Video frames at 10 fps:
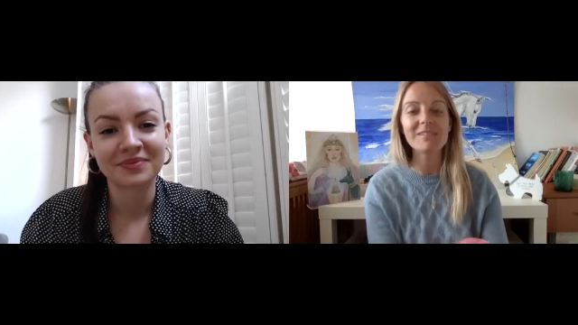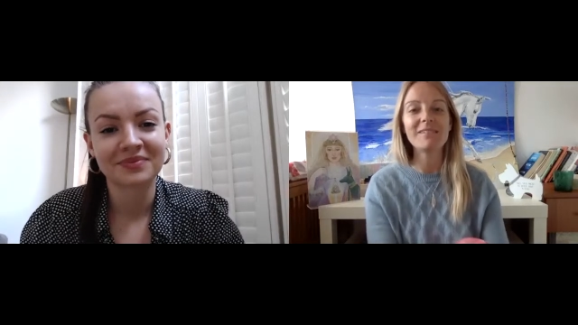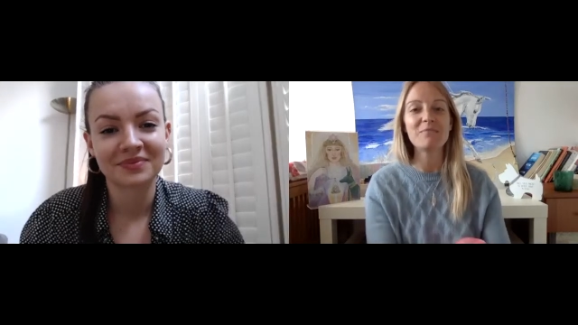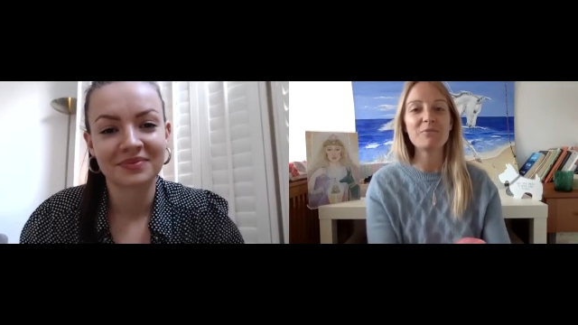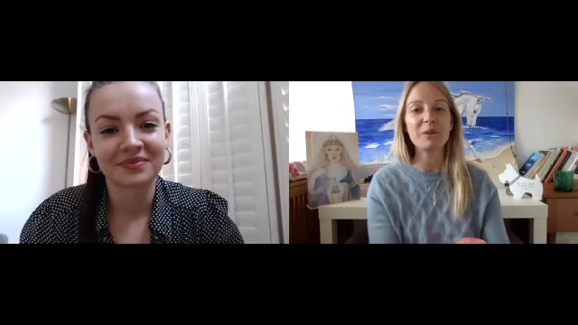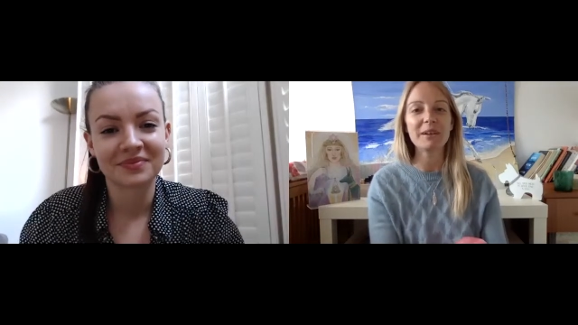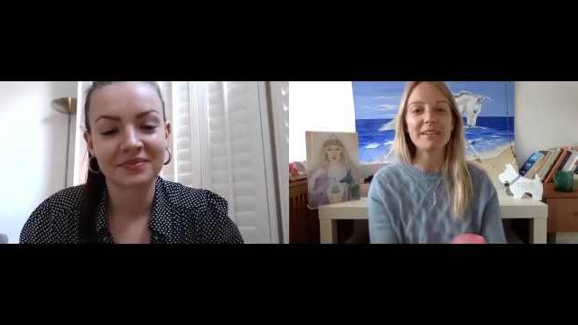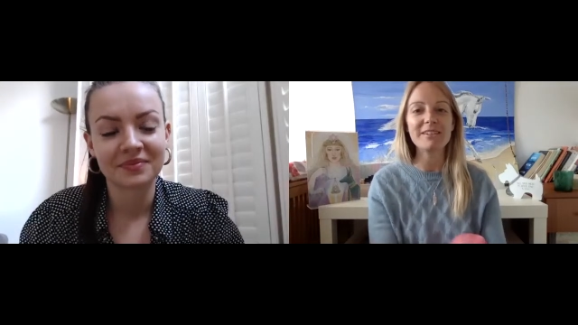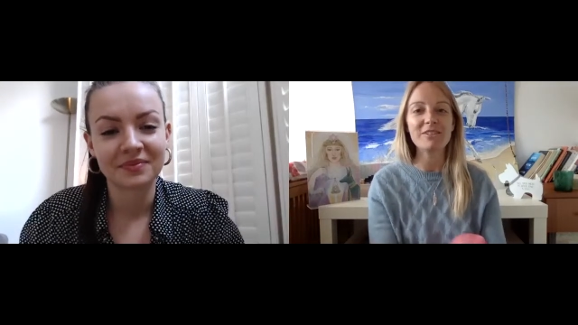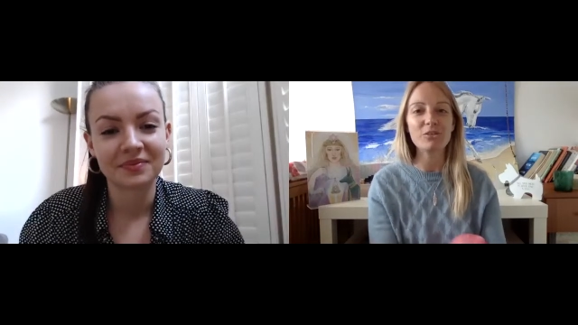Speaker 1: seem quite
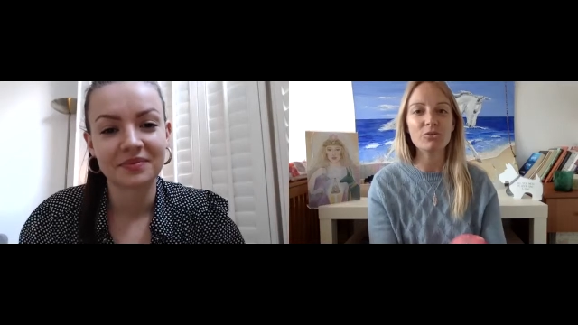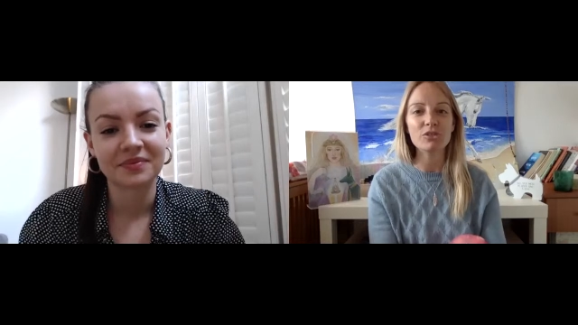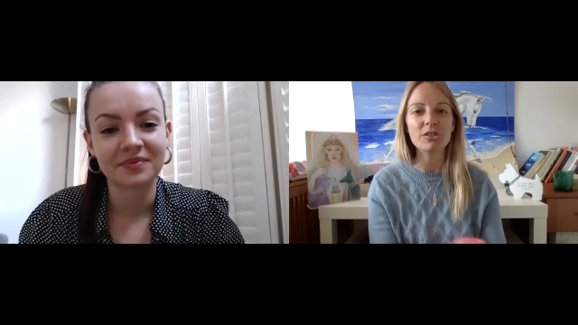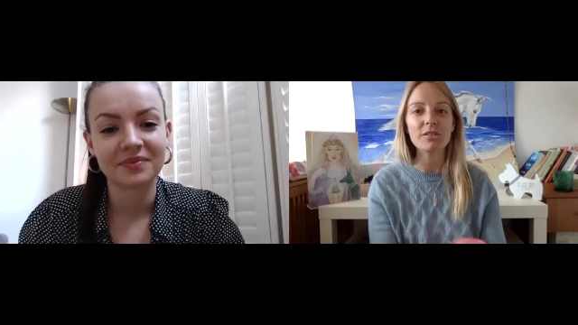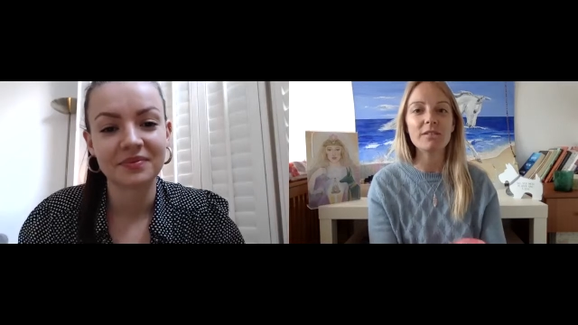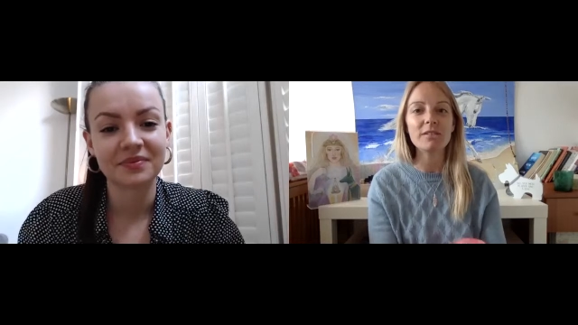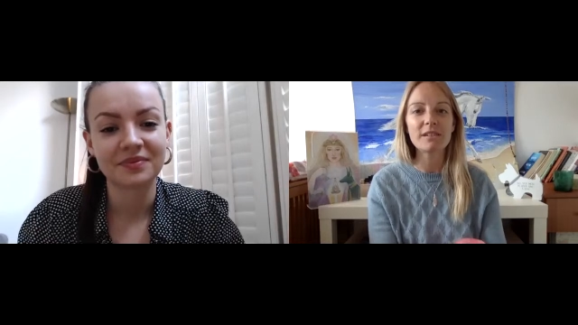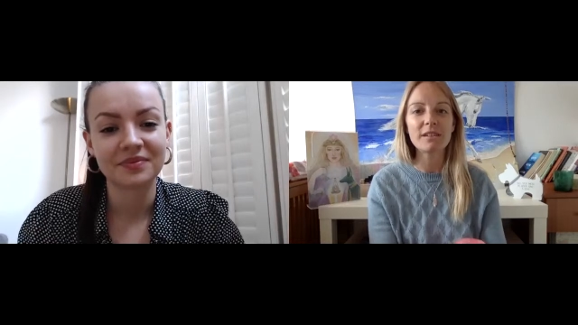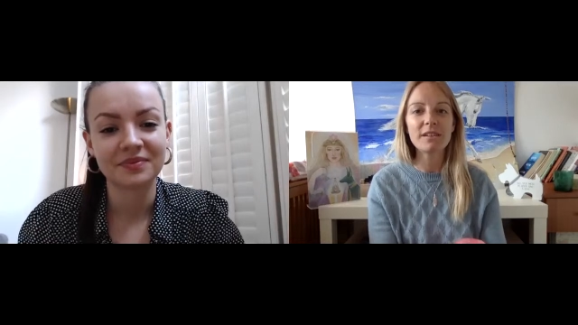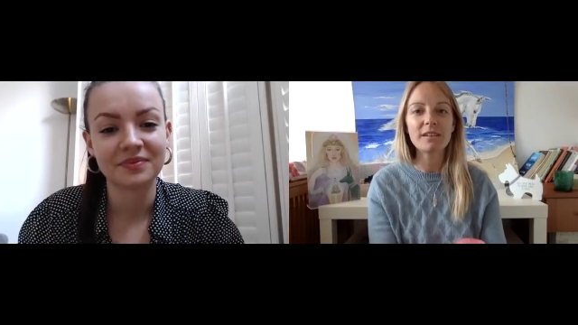indulgent
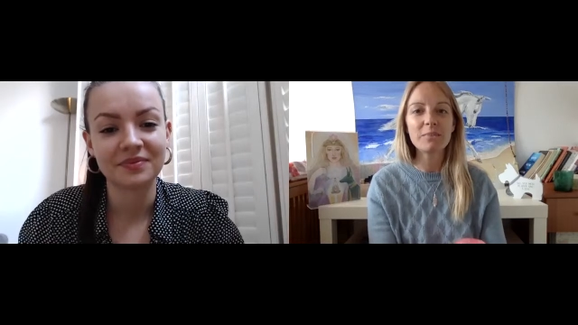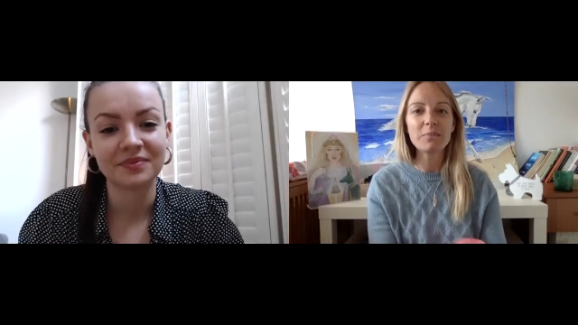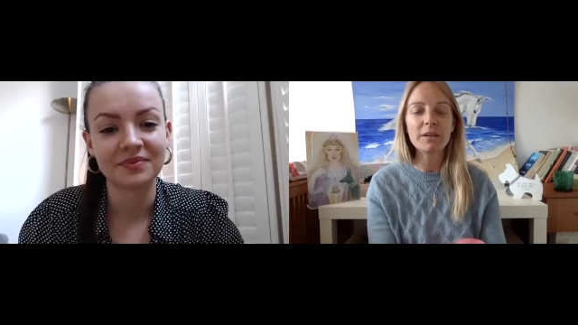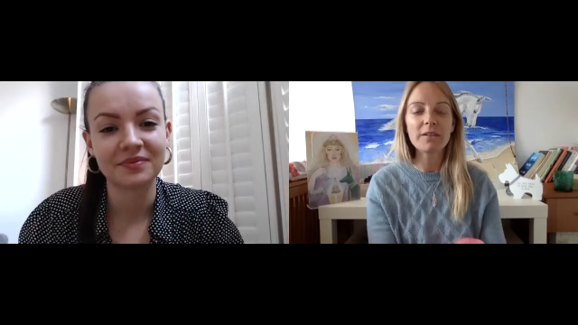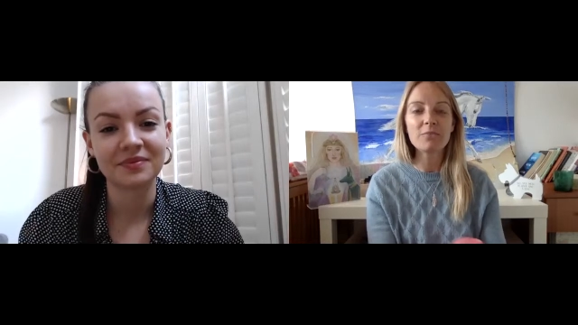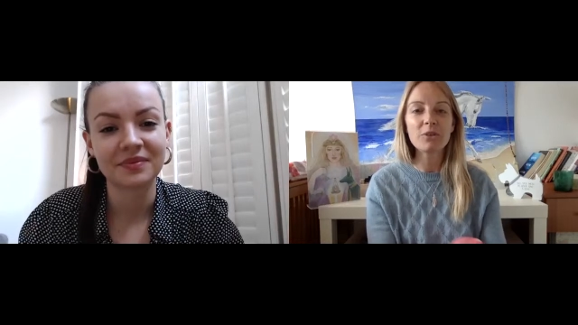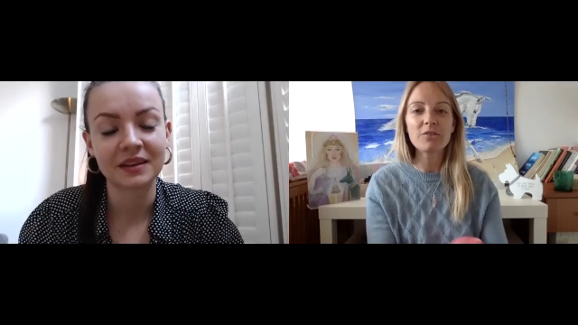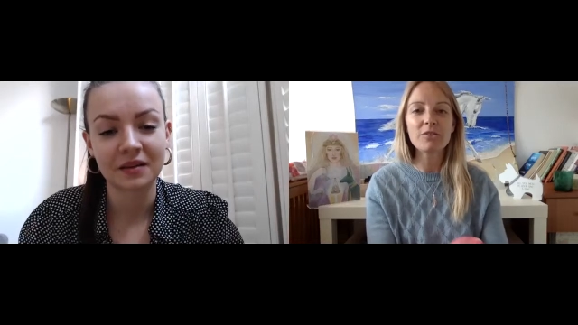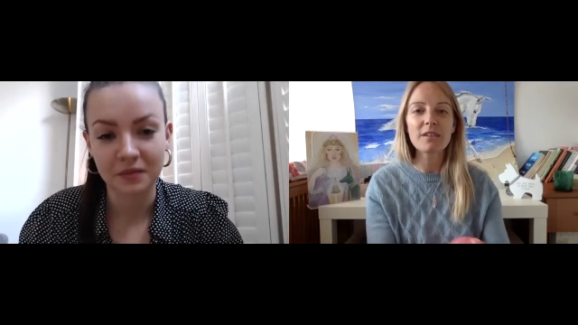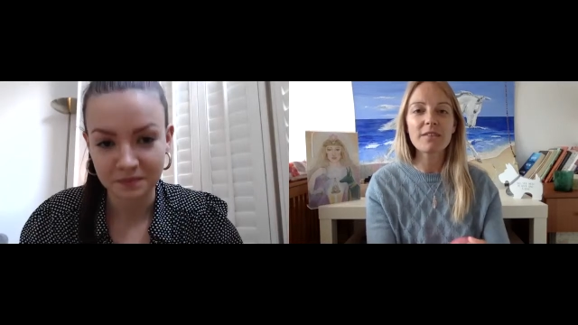but i'm
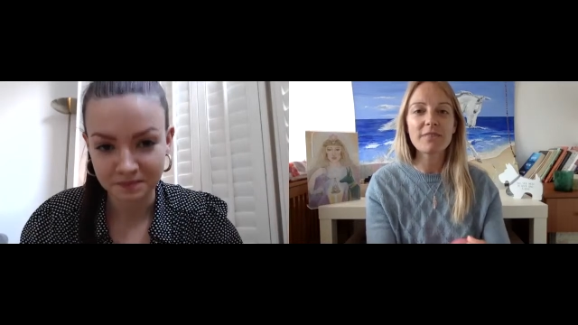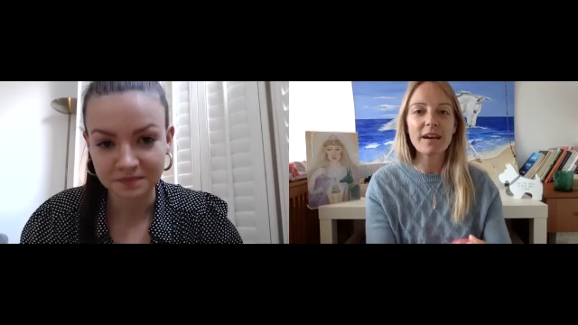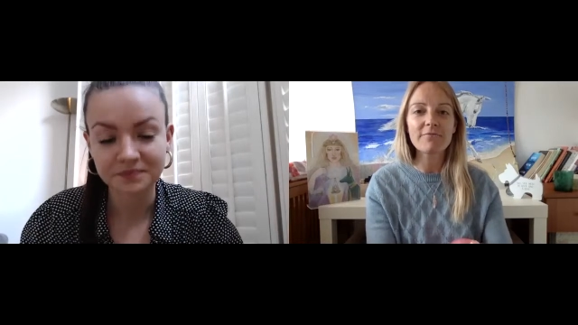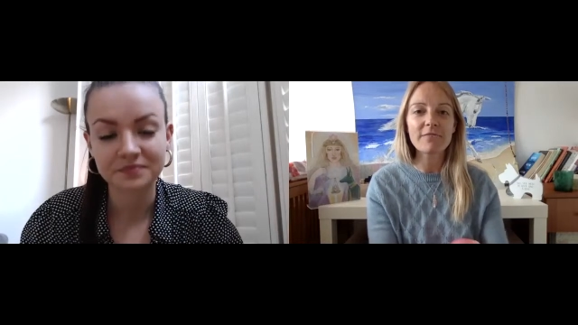wondering if that